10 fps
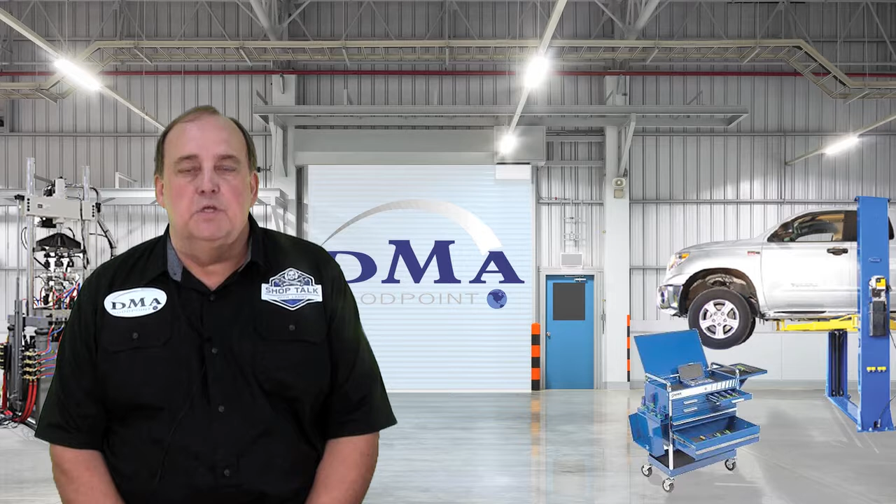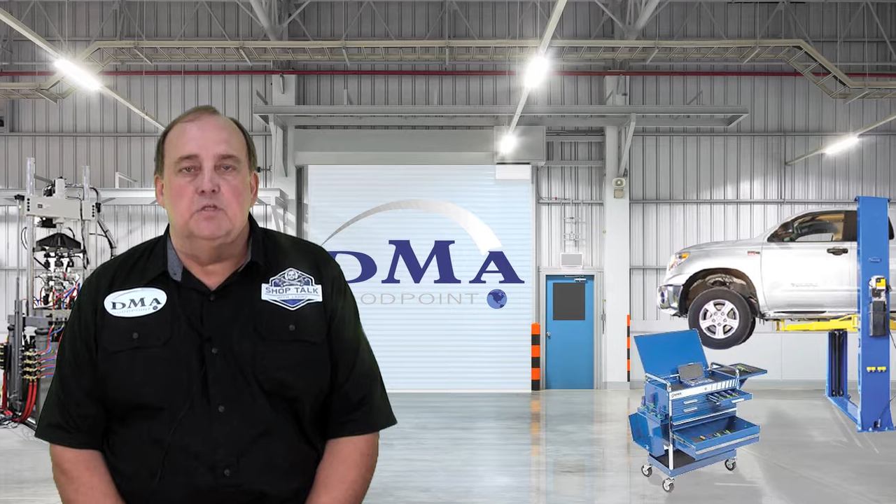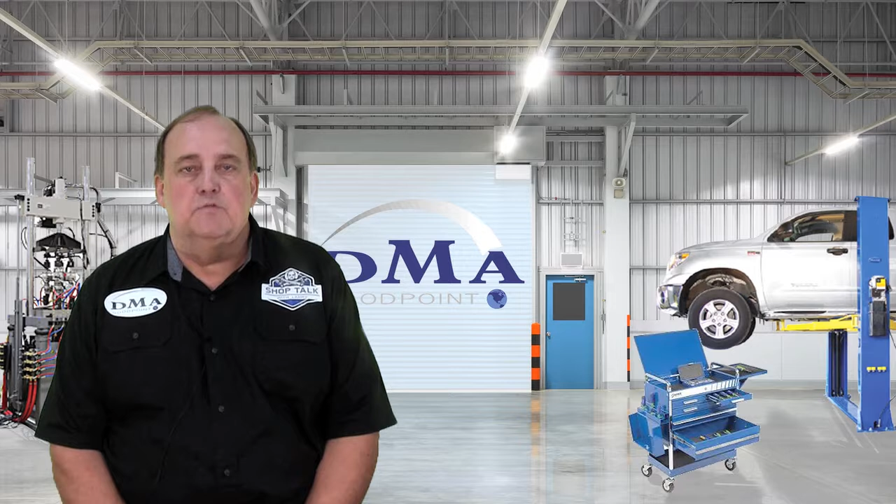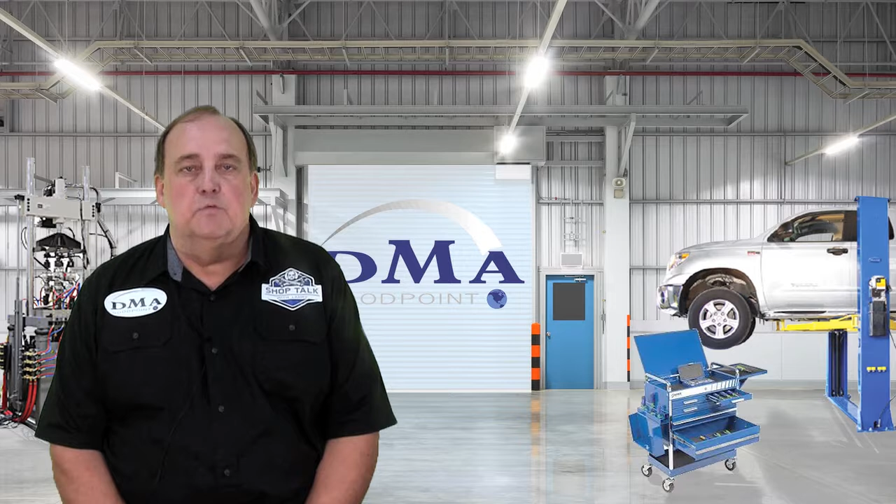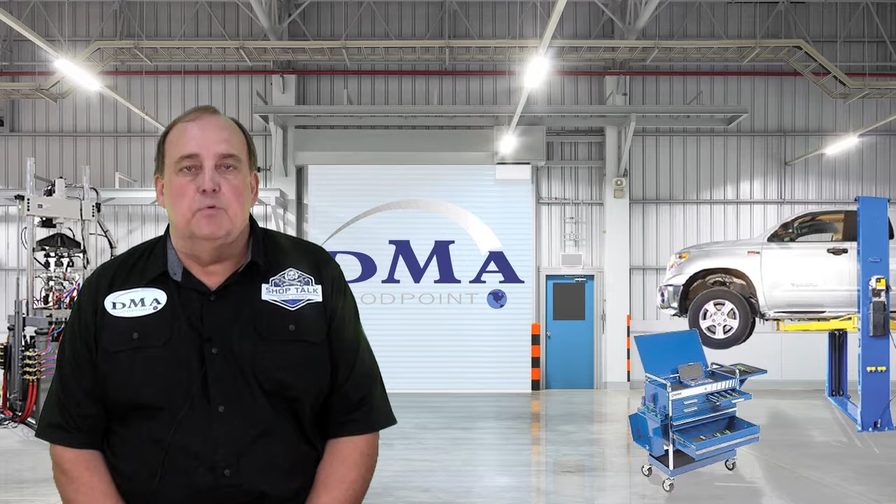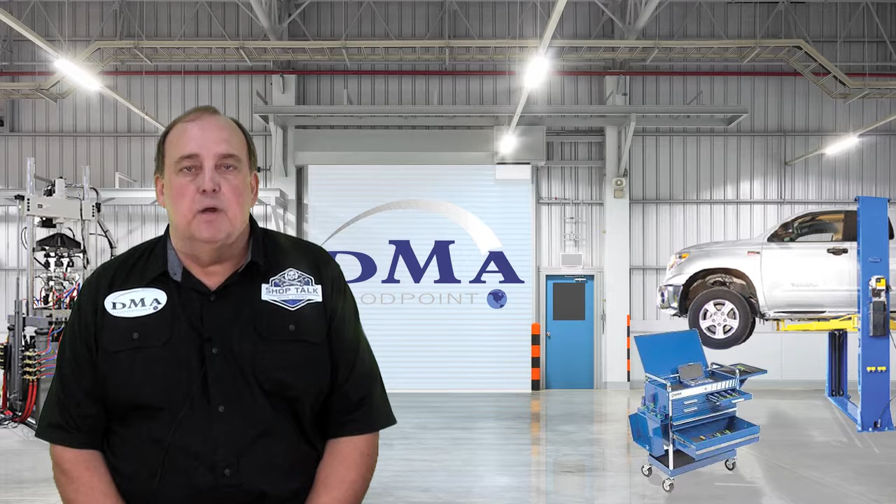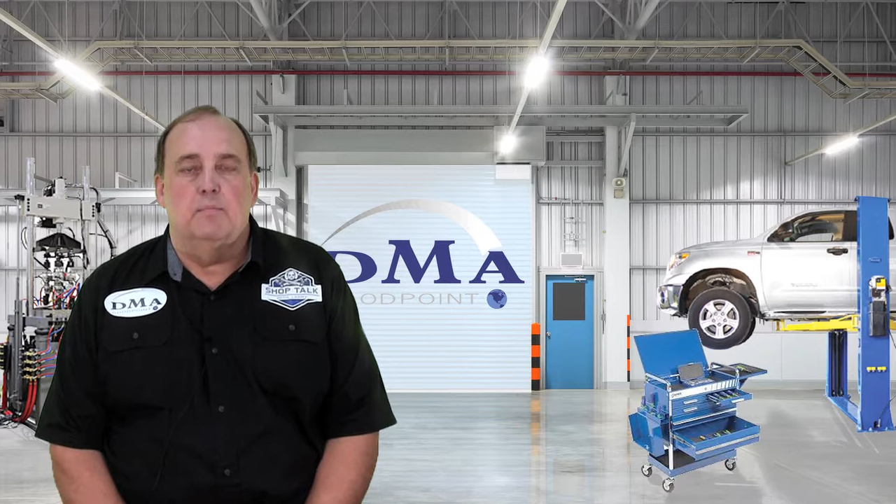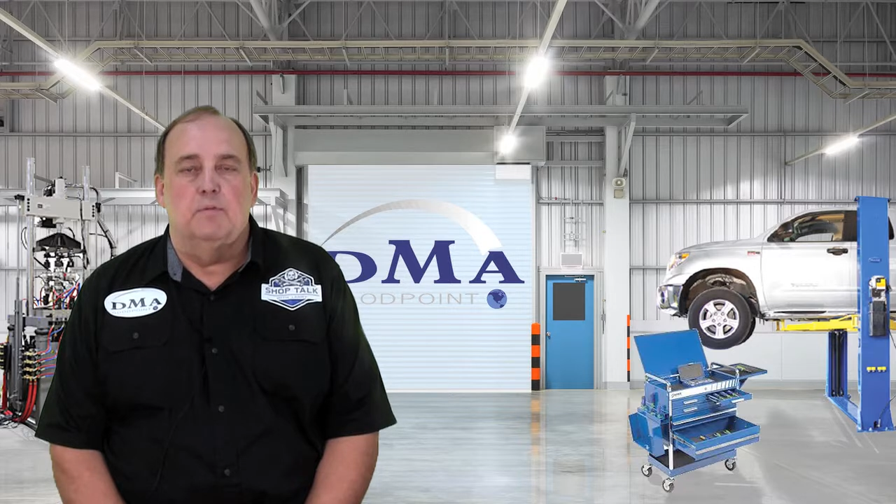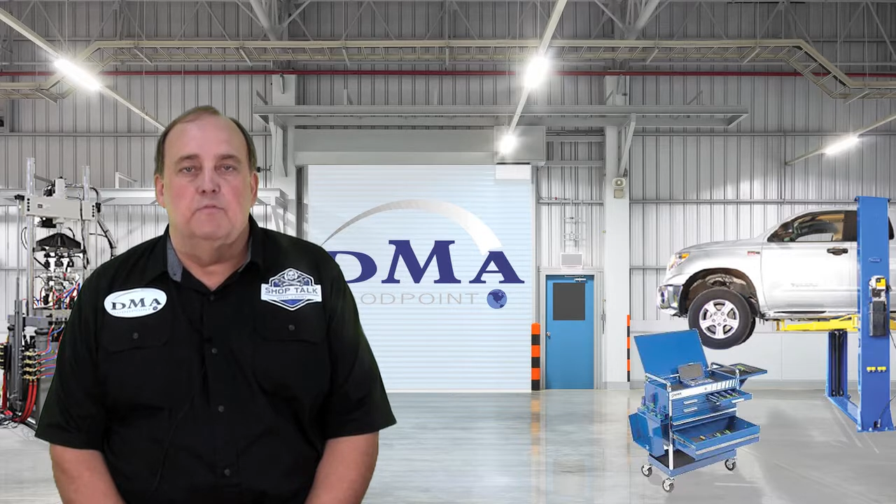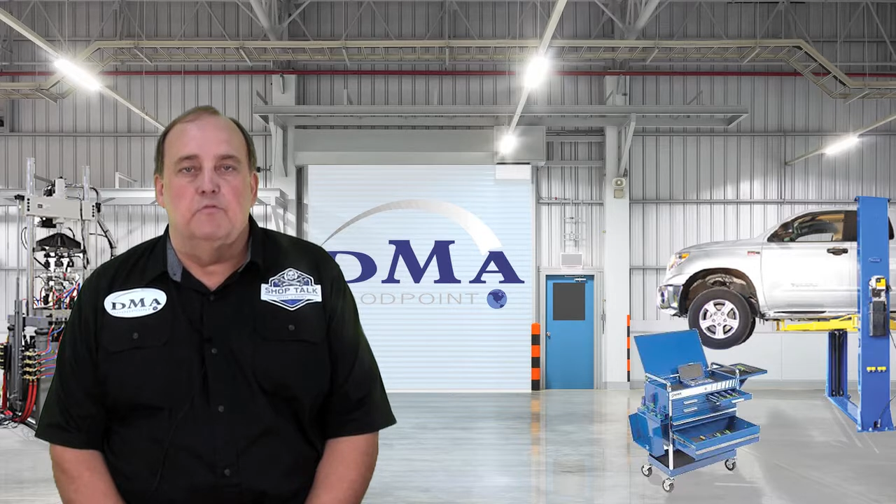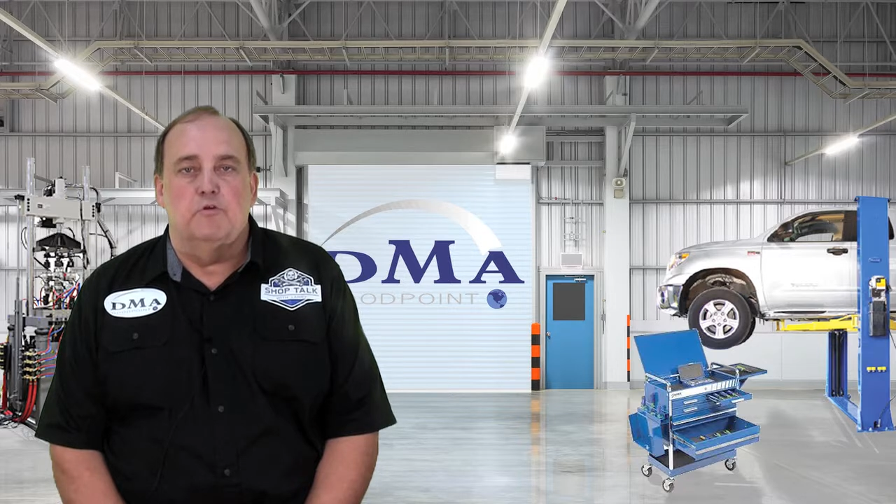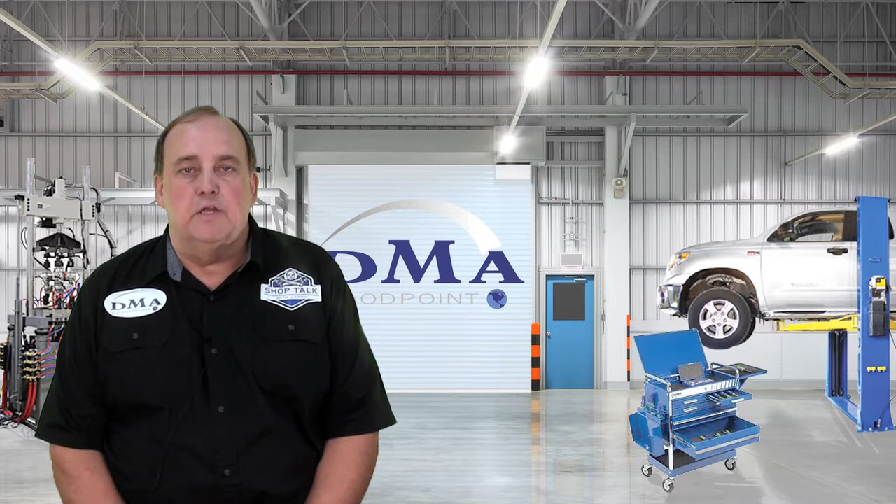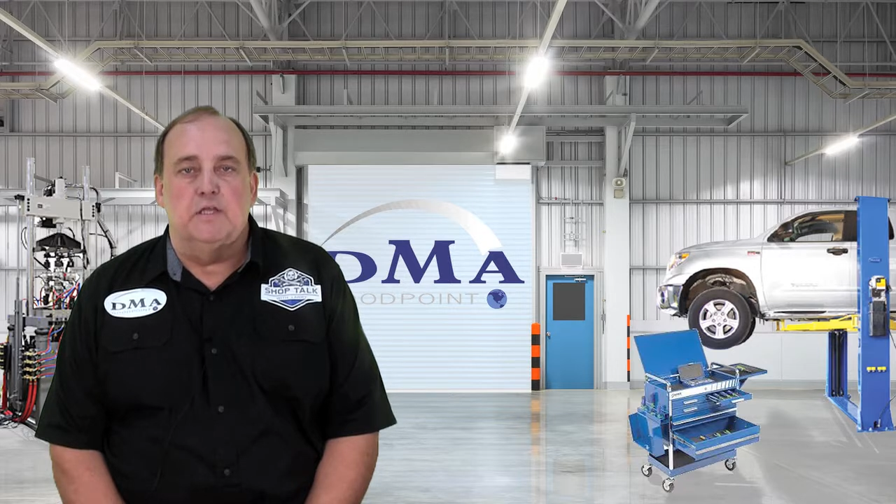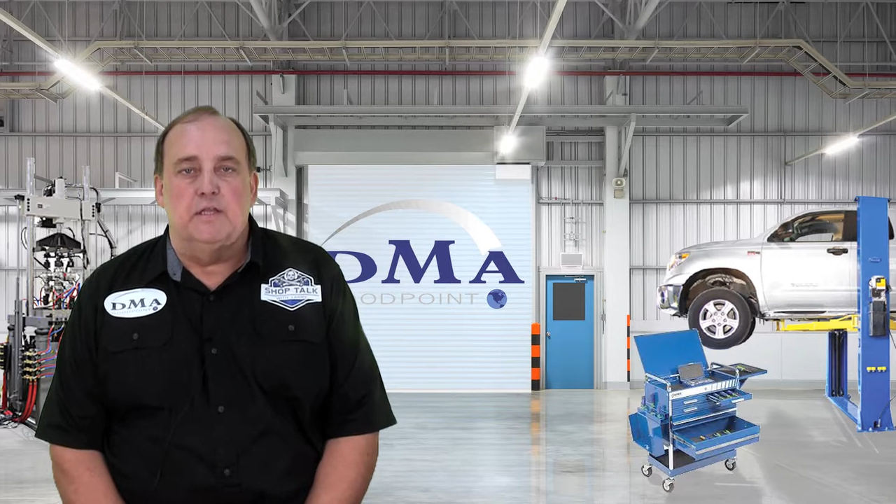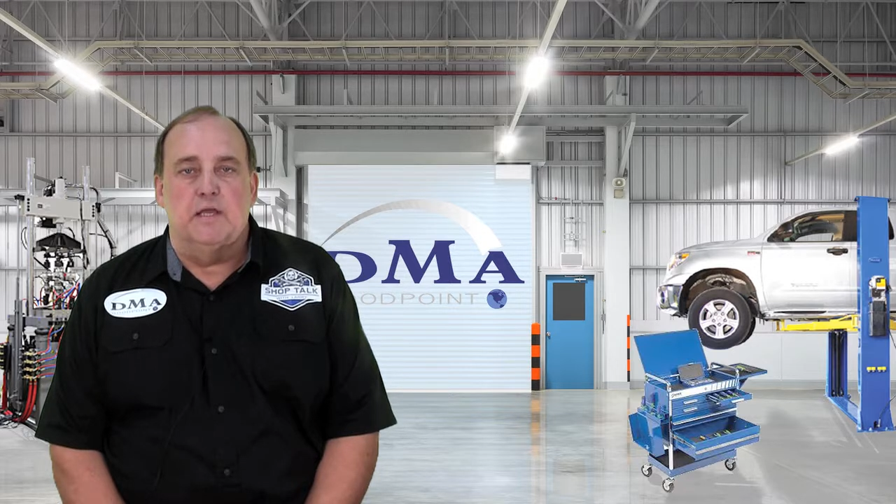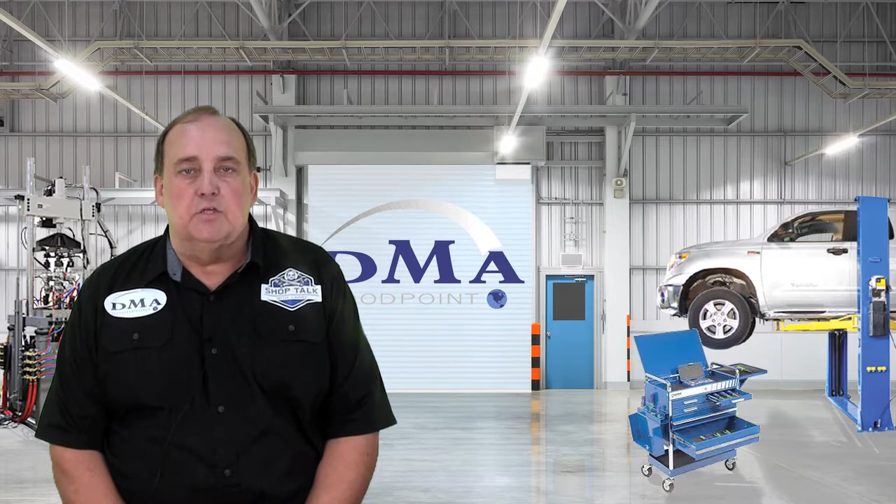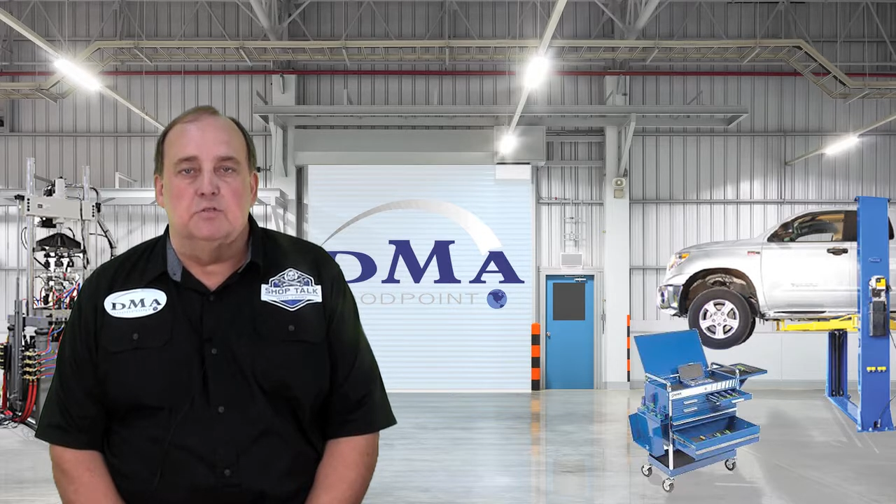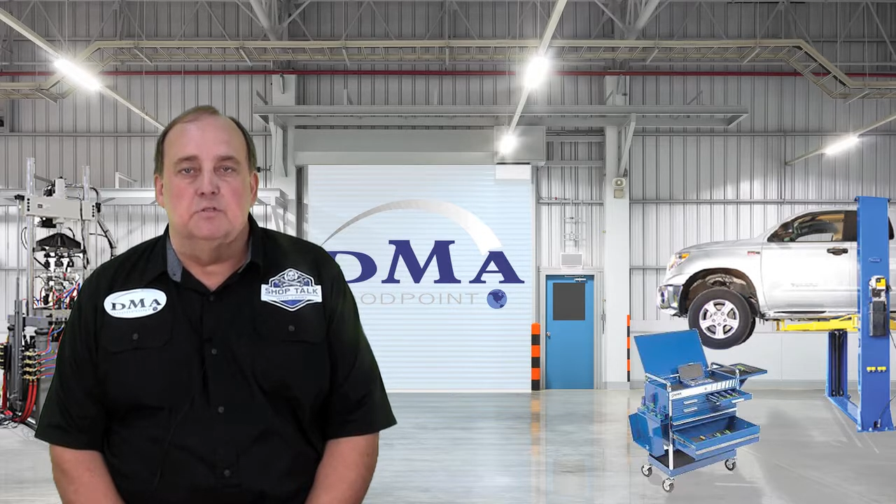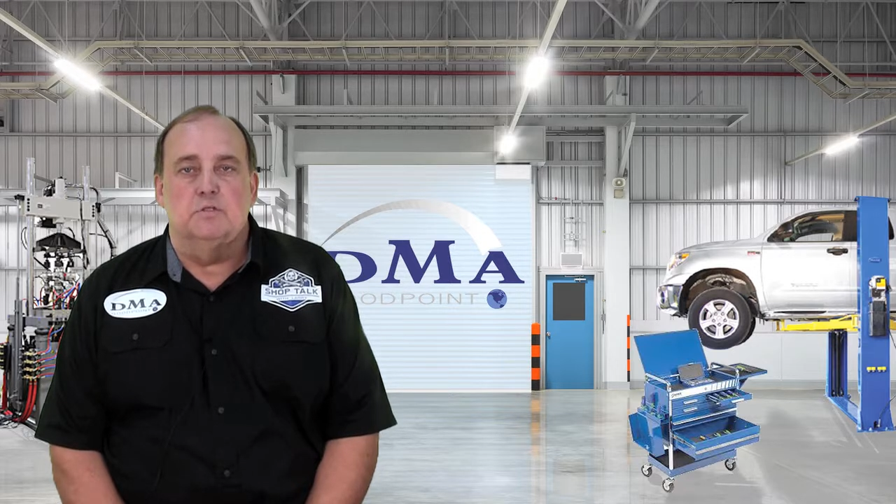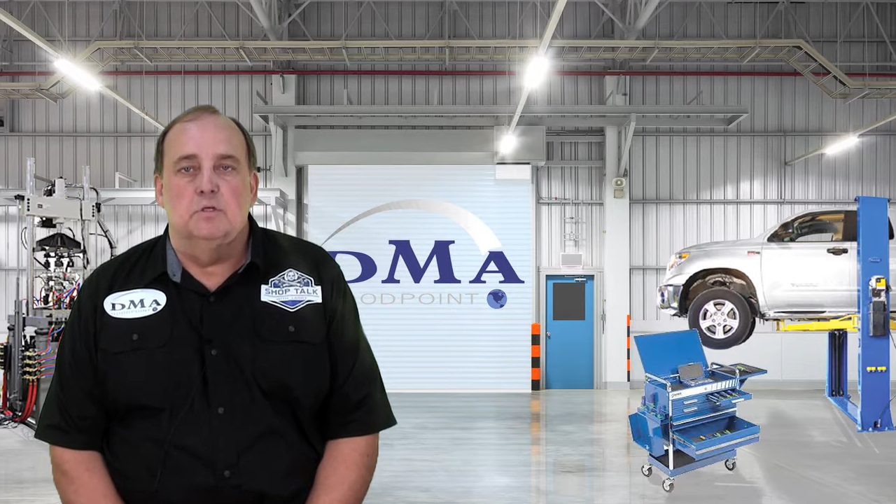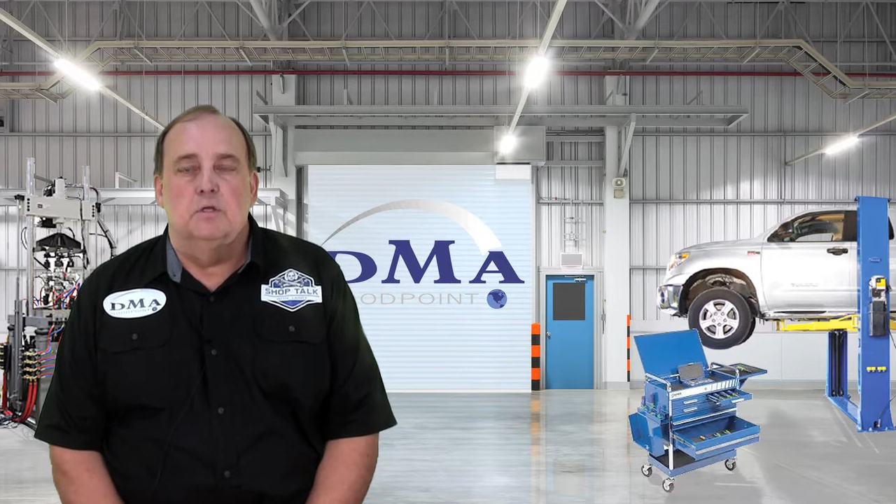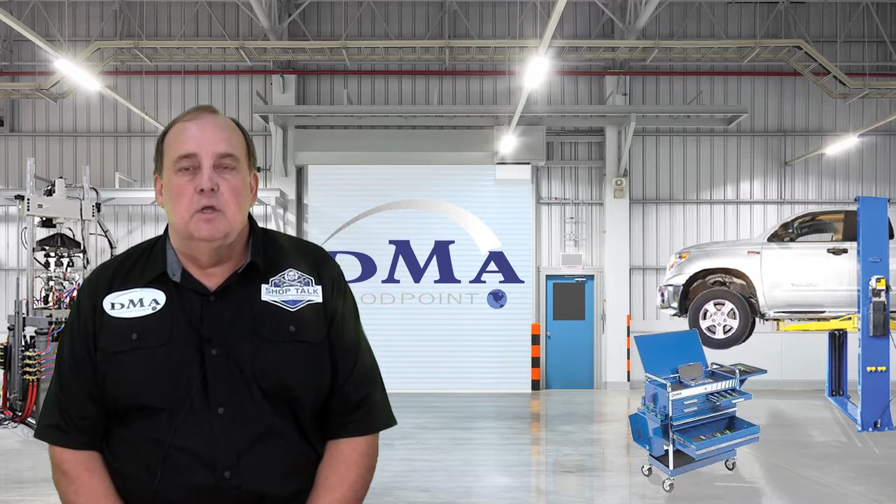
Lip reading: pins for problem-free connections.